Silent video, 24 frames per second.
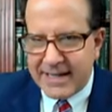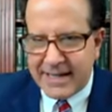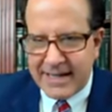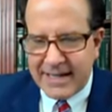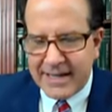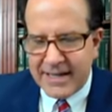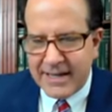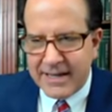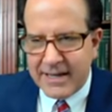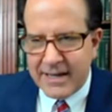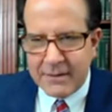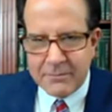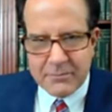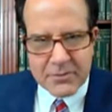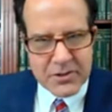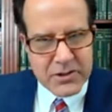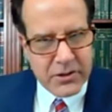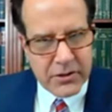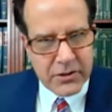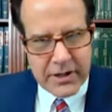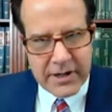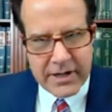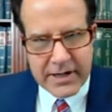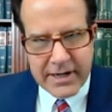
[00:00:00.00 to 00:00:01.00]
the
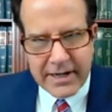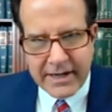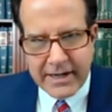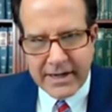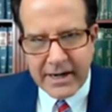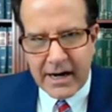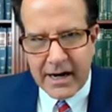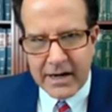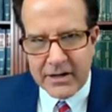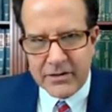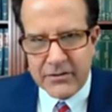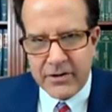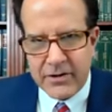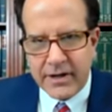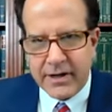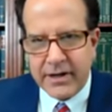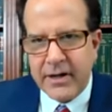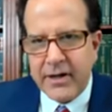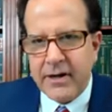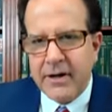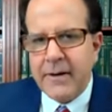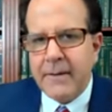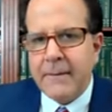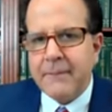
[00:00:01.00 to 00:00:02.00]
absurdity doctrine.
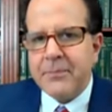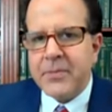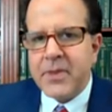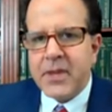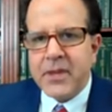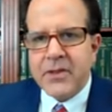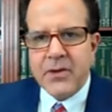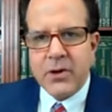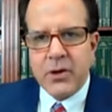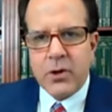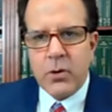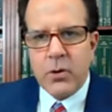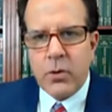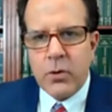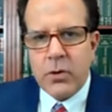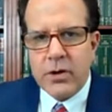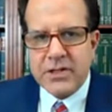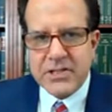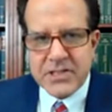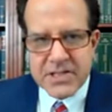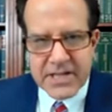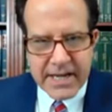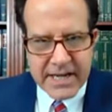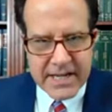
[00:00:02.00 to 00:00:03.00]
The
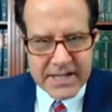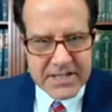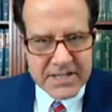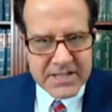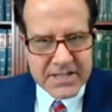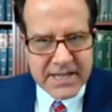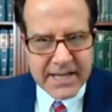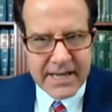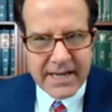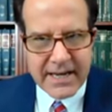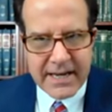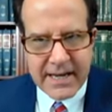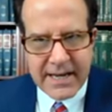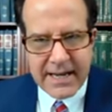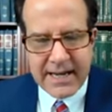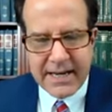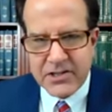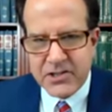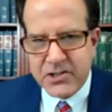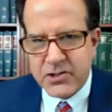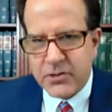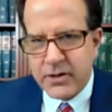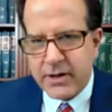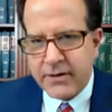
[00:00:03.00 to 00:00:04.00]
court says that a
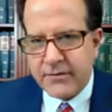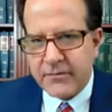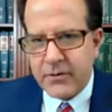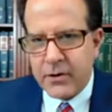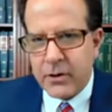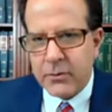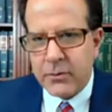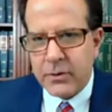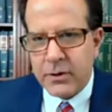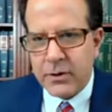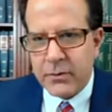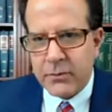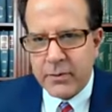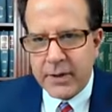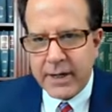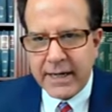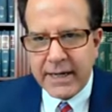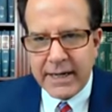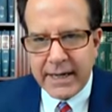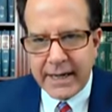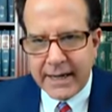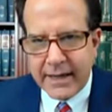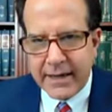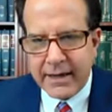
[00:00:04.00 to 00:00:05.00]
straightforward
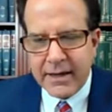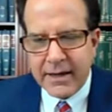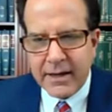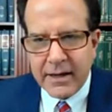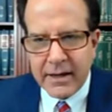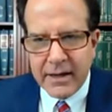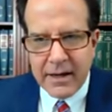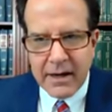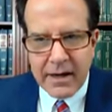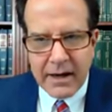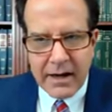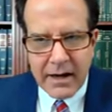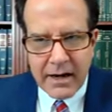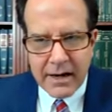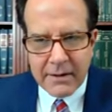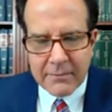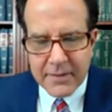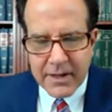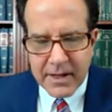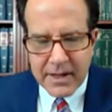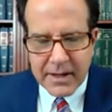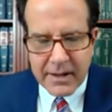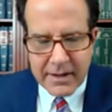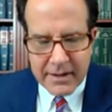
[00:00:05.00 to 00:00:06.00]
reading
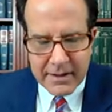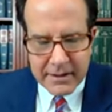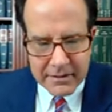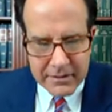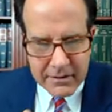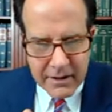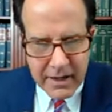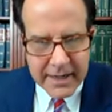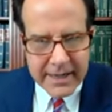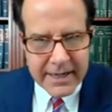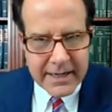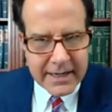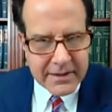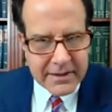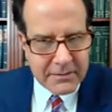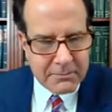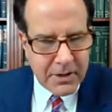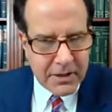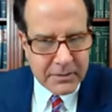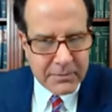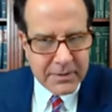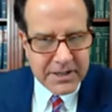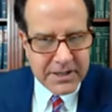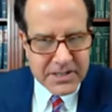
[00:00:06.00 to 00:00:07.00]
um, eh, like
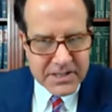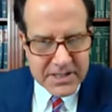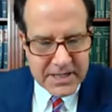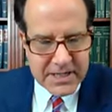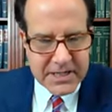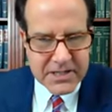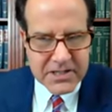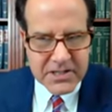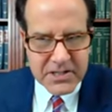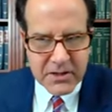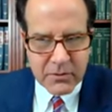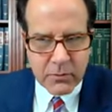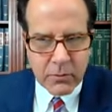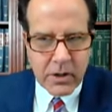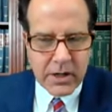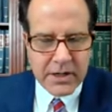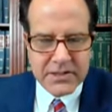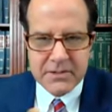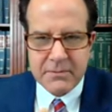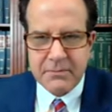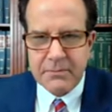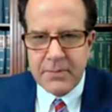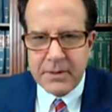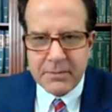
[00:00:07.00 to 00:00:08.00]
Public Citizen
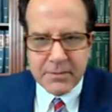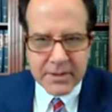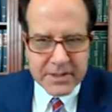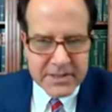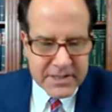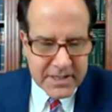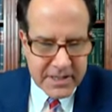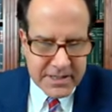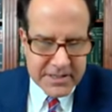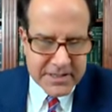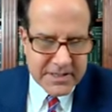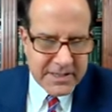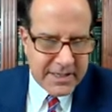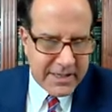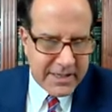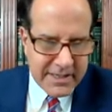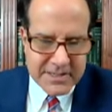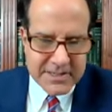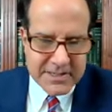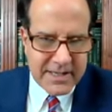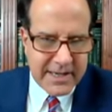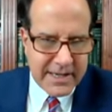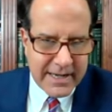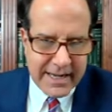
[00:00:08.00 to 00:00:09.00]
wants, and Public Citizen
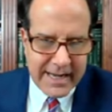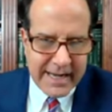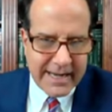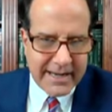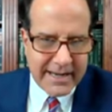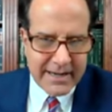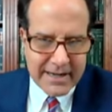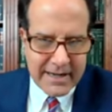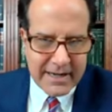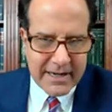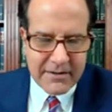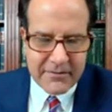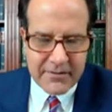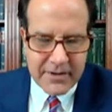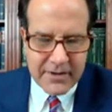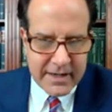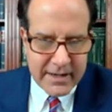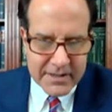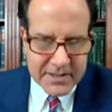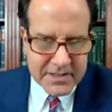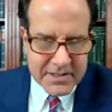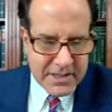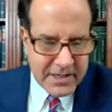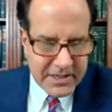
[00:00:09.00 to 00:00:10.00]
is an kind of a
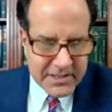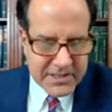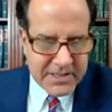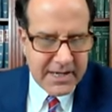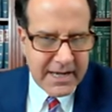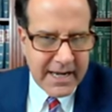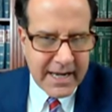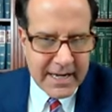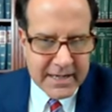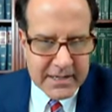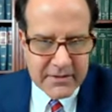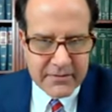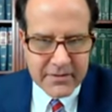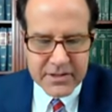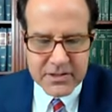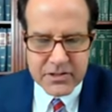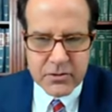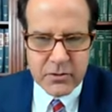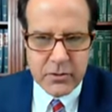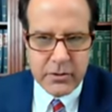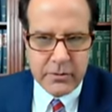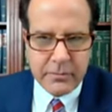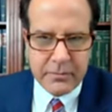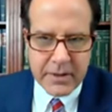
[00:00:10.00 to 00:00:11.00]
citizen
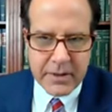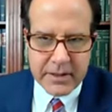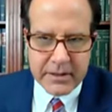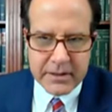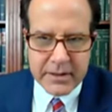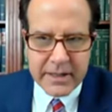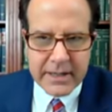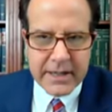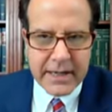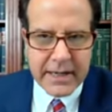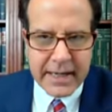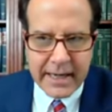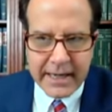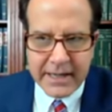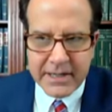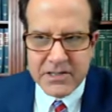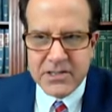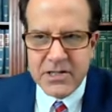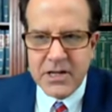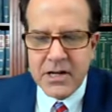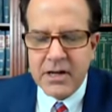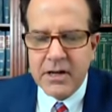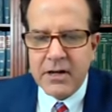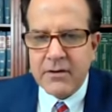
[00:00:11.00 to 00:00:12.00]
activist group that
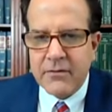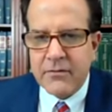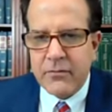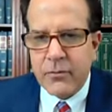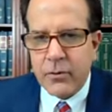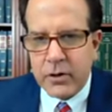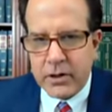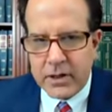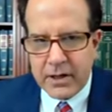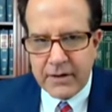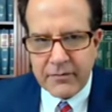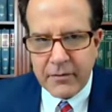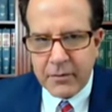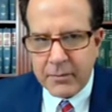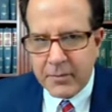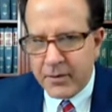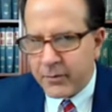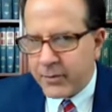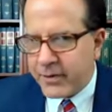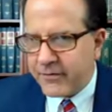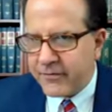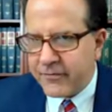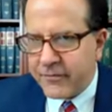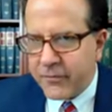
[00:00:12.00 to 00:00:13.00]
litigates for government
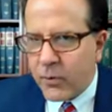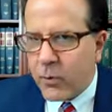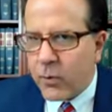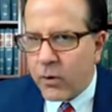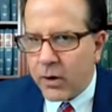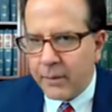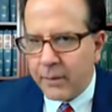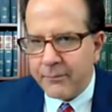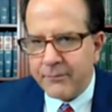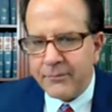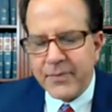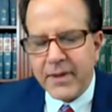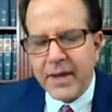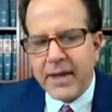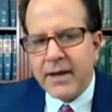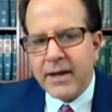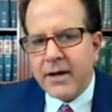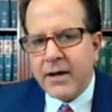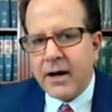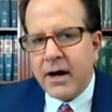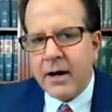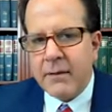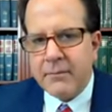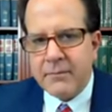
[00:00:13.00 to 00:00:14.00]
reform.
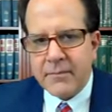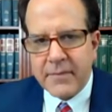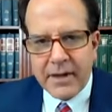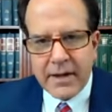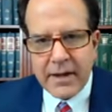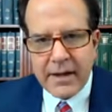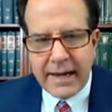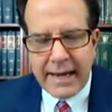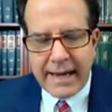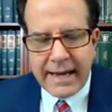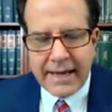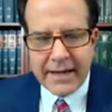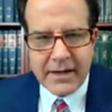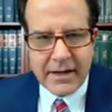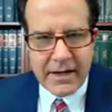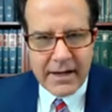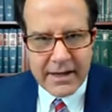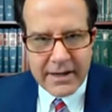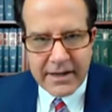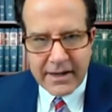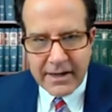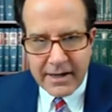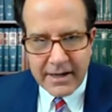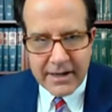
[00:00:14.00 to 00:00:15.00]
Um, eh, and,
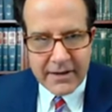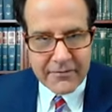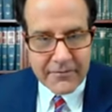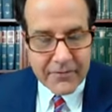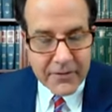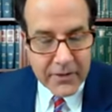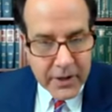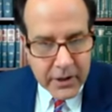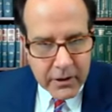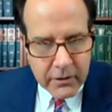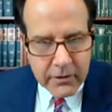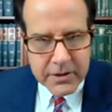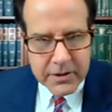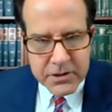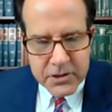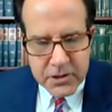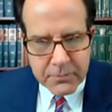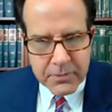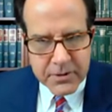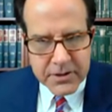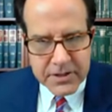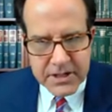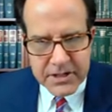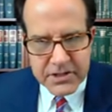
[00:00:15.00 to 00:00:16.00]
and if their
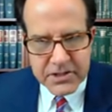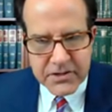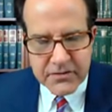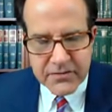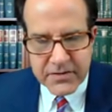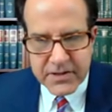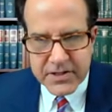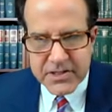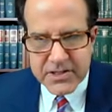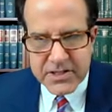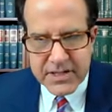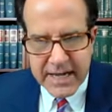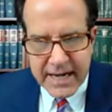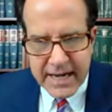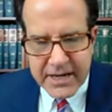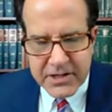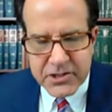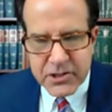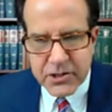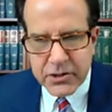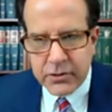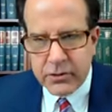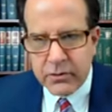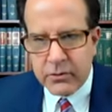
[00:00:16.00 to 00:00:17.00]
interpretation of the
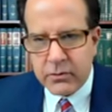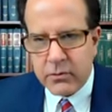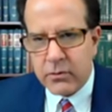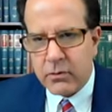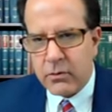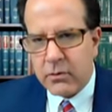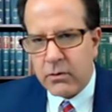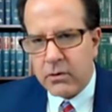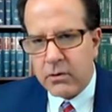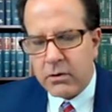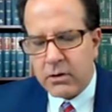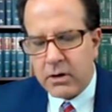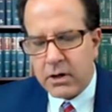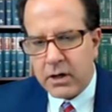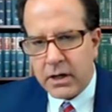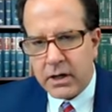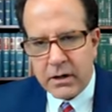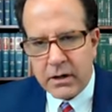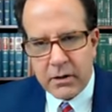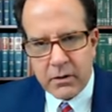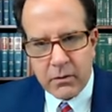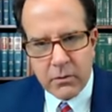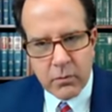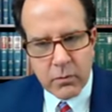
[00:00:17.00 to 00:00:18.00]
statute
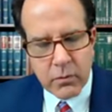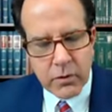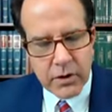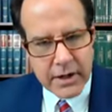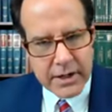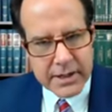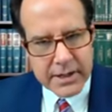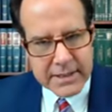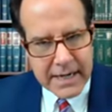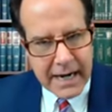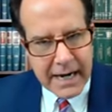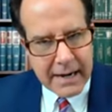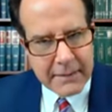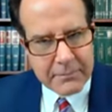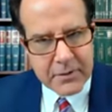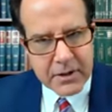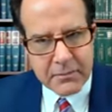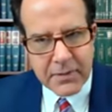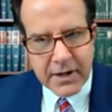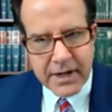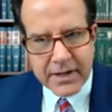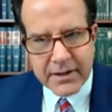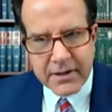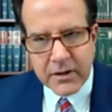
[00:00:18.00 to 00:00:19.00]
uh, uh, were
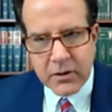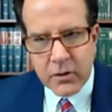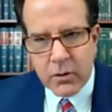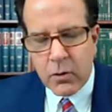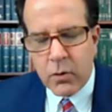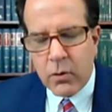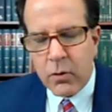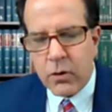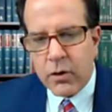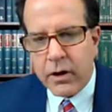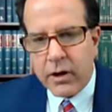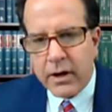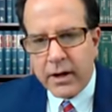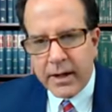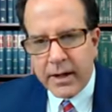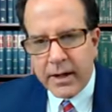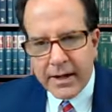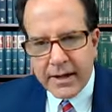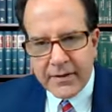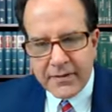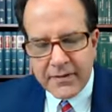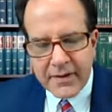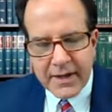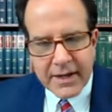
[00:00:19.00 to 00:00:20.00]
adopted by the court,
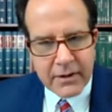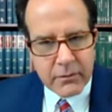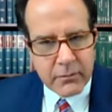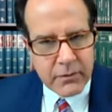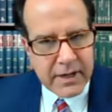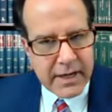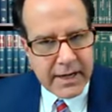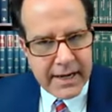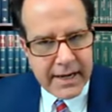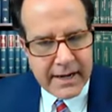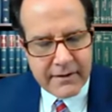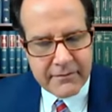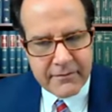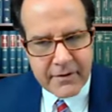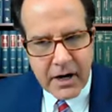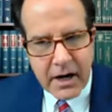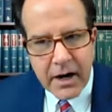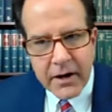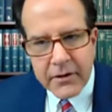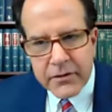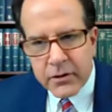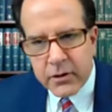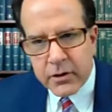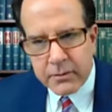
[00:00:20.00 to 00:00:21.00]
then it would have
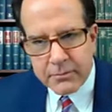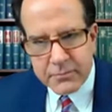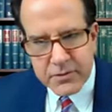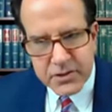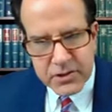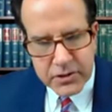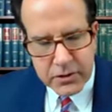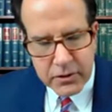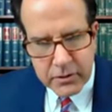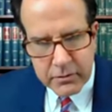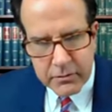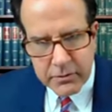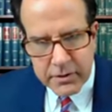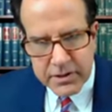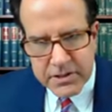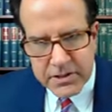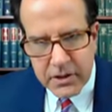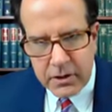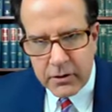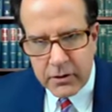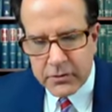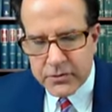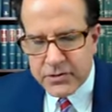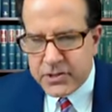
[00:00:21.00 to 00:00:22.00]
other absurd
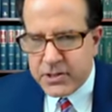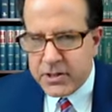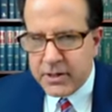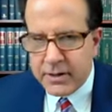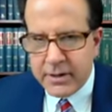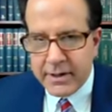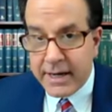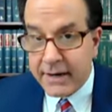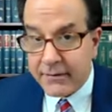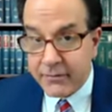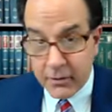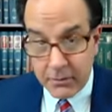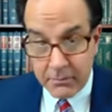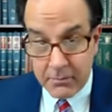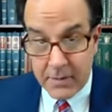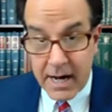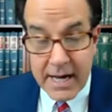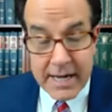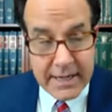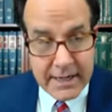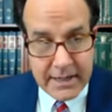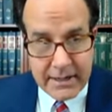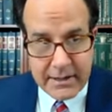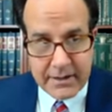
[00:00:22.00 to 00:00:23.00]
results, never
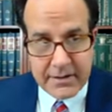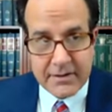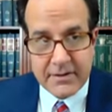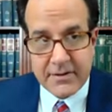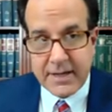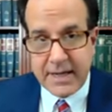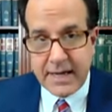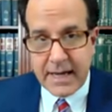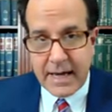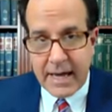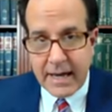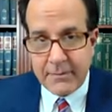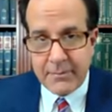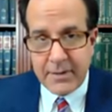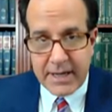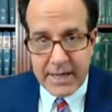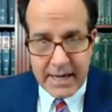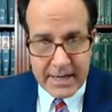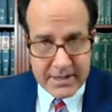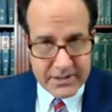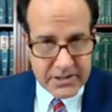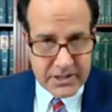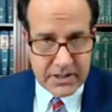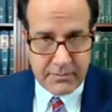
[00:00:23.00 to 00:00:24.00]
mind the
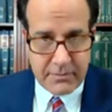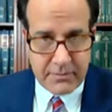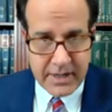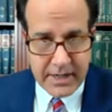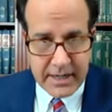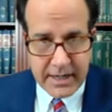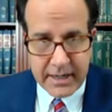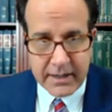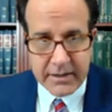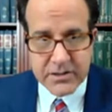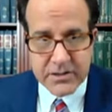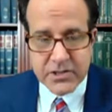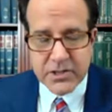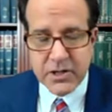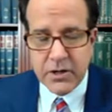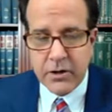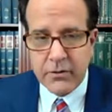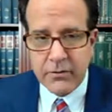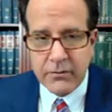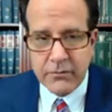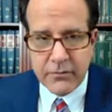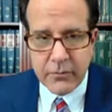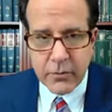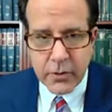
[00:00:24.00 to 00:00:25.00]
ABA's committee.
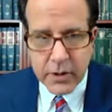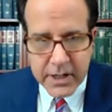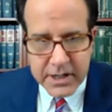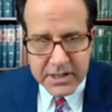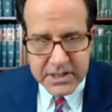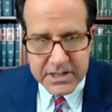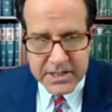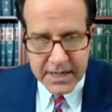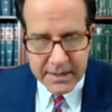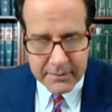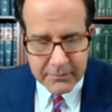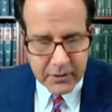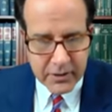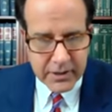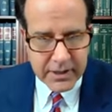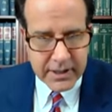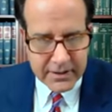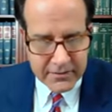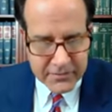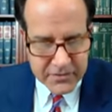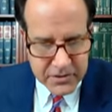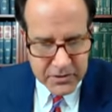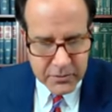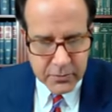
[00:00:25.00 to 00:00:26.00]
So, for example, it
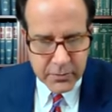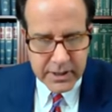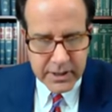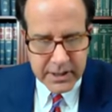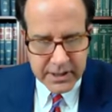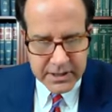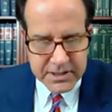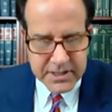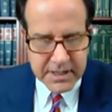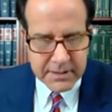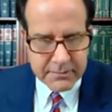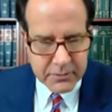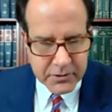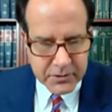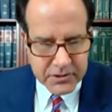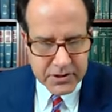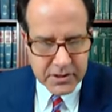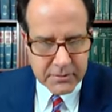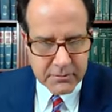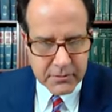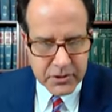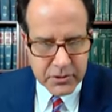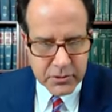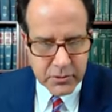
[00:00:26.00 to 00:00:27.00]
gives three examples
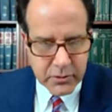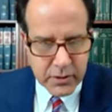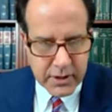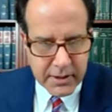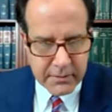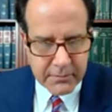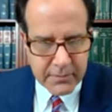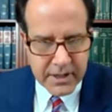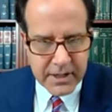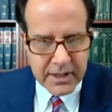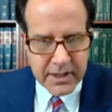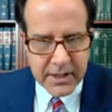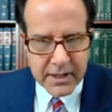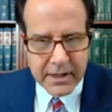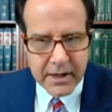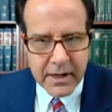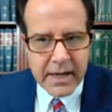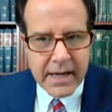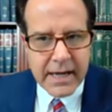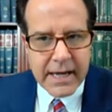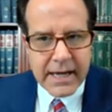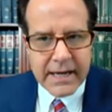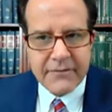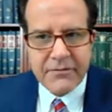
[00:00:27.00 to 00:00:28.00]
in the majority opinion.
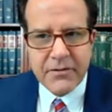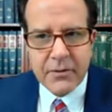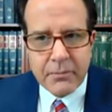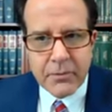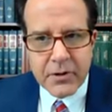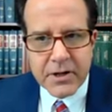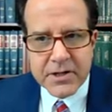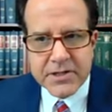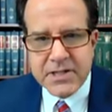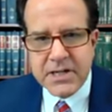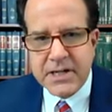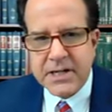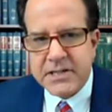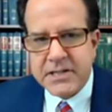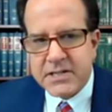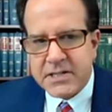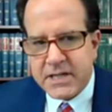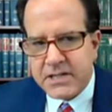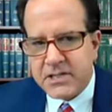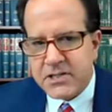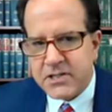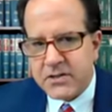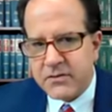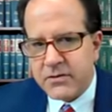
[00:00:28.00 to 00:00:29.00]
If the president
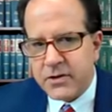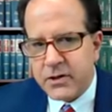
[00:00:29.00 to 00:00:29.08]
seeks the